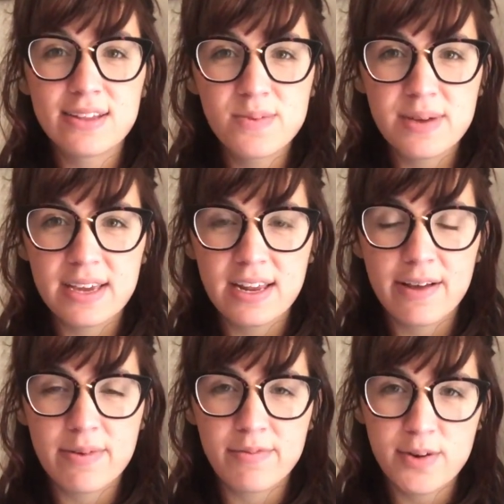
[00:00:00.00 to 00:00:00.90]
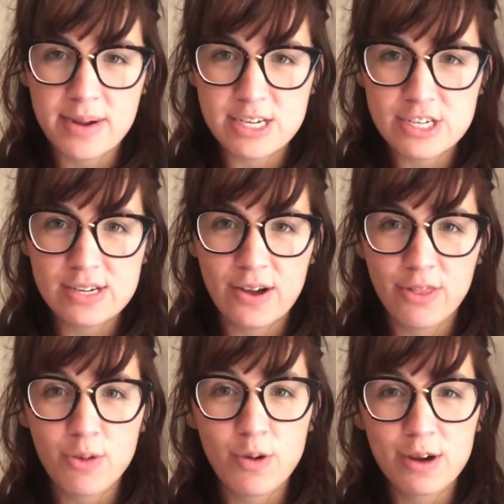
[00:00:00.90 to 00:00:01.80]
little bit of information
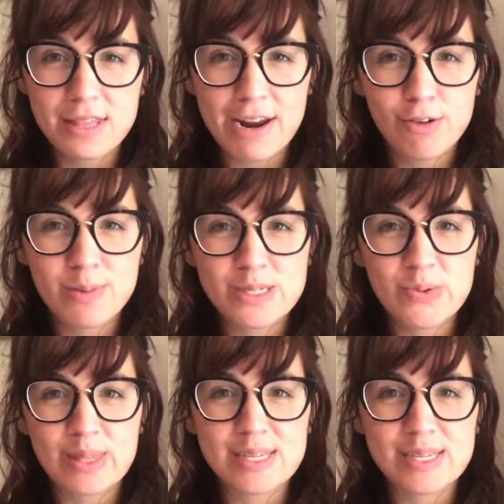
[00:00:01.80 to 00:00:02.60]
on the work that I will be doing